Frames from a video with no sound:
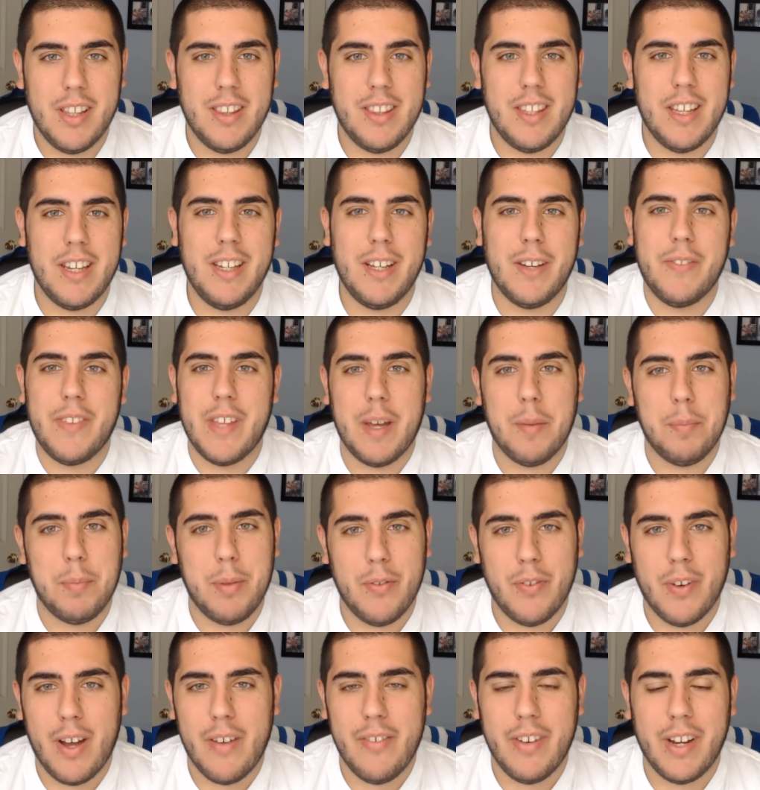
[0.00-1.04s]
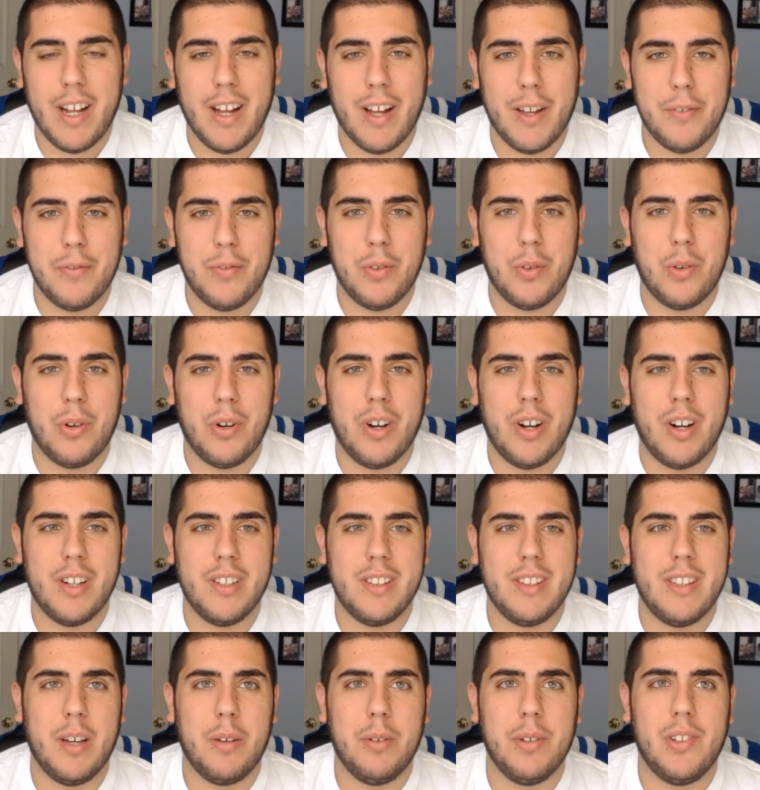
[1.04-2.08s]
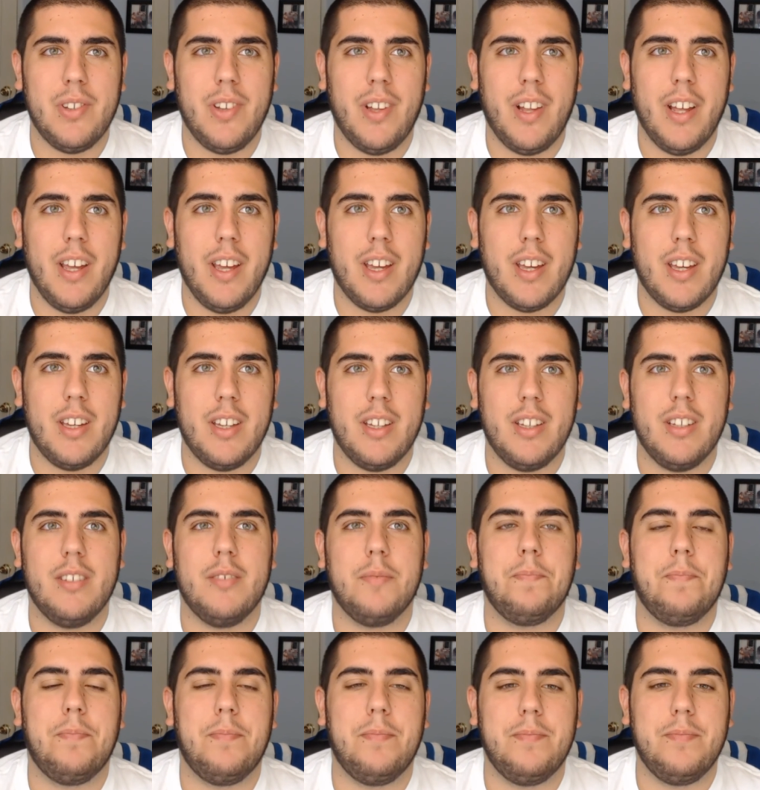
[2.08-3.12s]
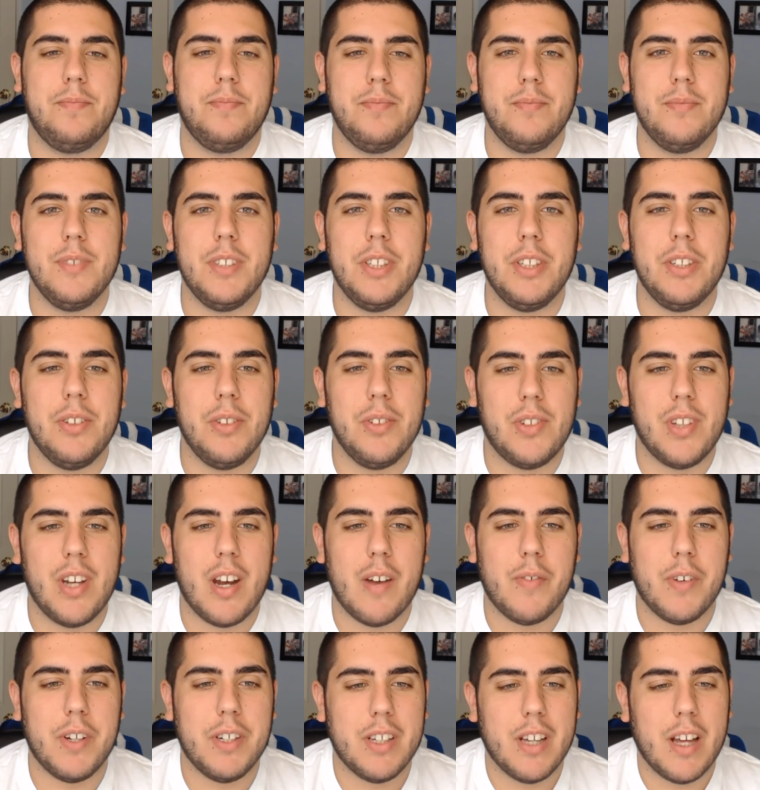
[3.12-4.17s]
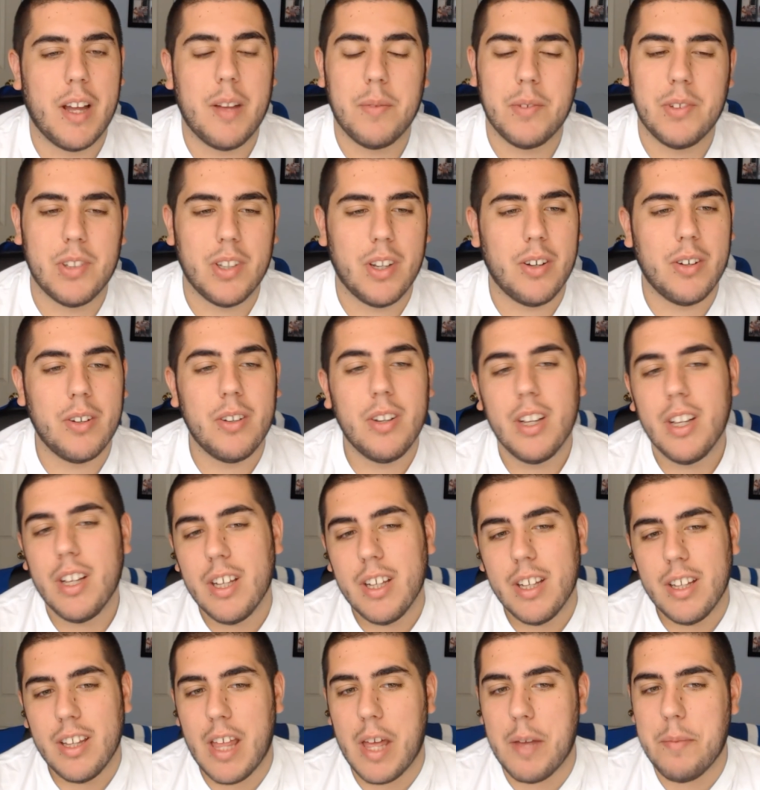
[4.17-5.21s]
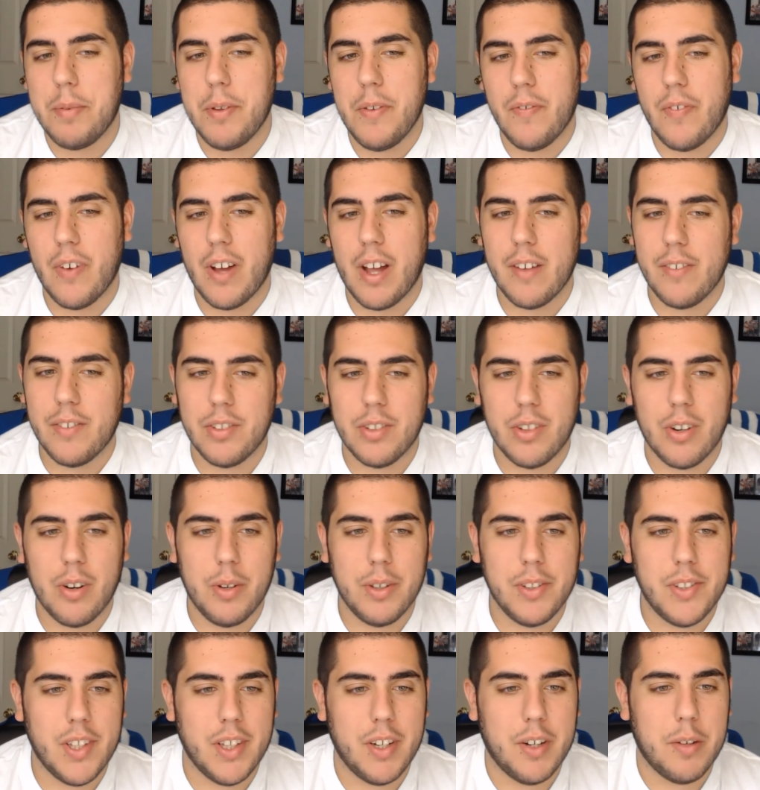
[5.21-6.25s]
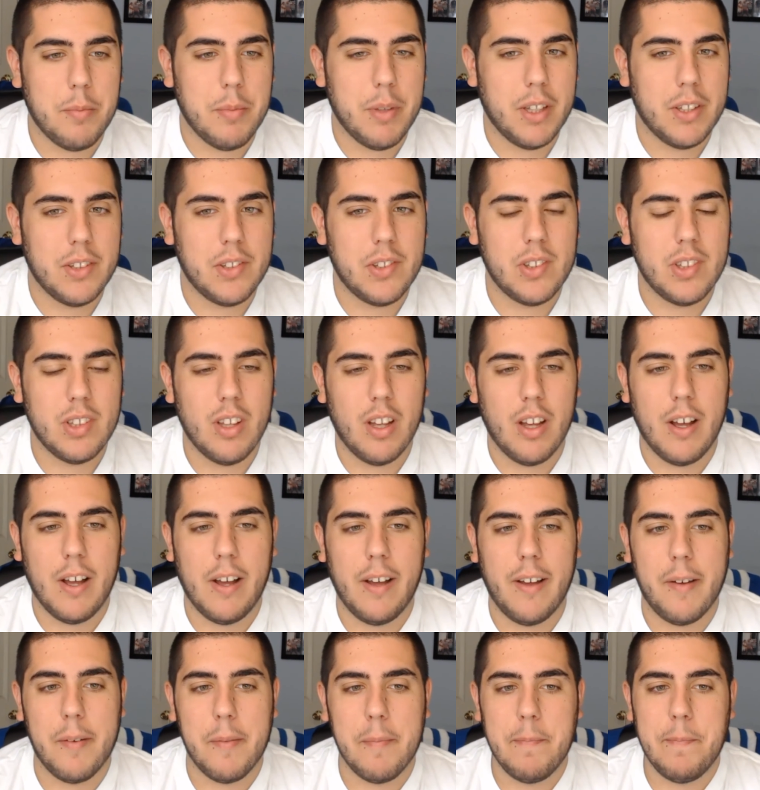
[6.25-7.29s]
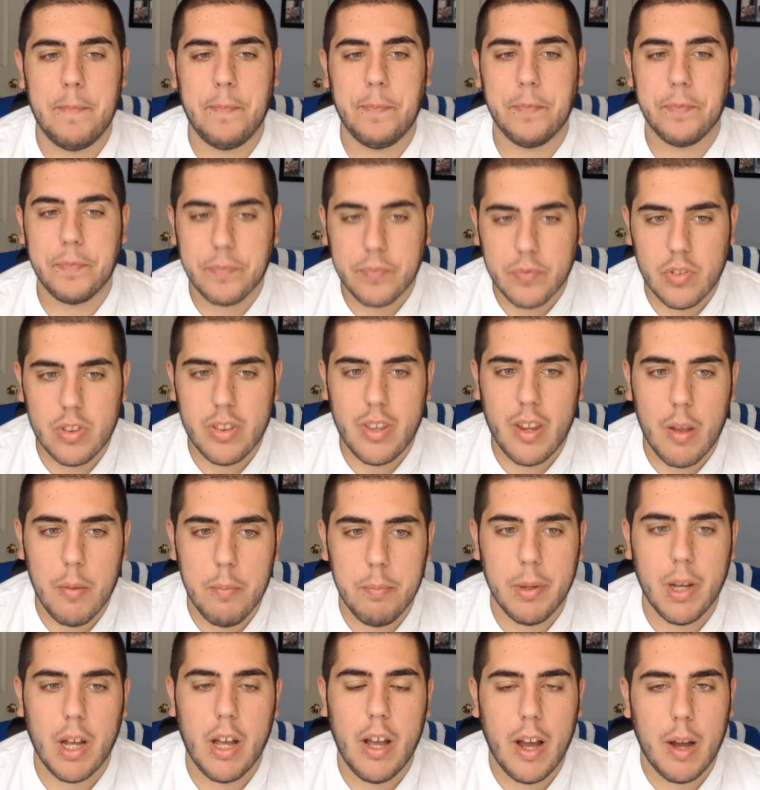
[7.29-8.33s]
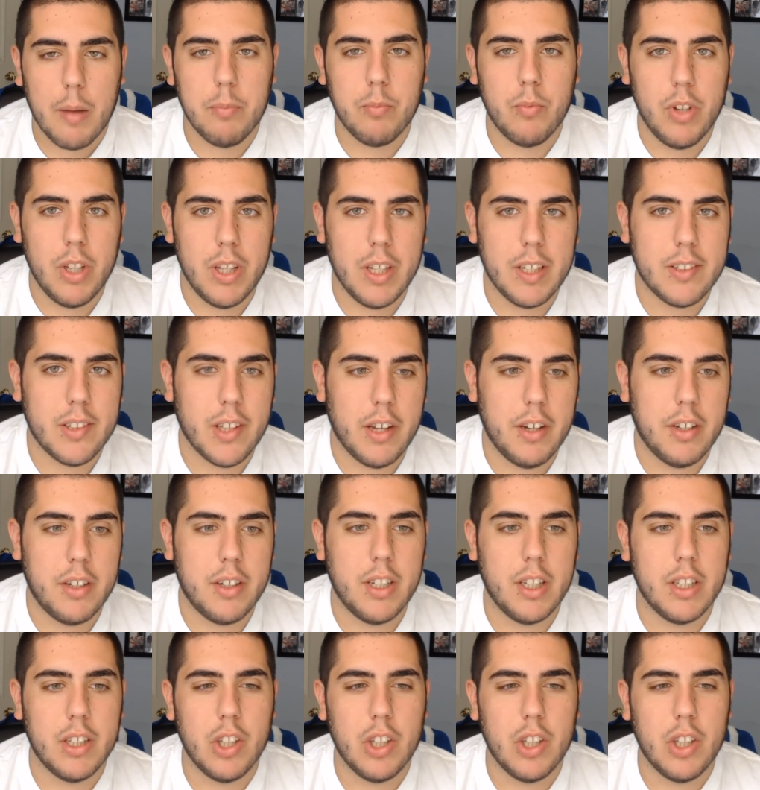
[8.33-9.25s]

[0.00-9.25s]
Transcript: Then you have the MP5 in COD 4 that was like, you use it every time. So MP5s are always hit or miss, but I'm really excited.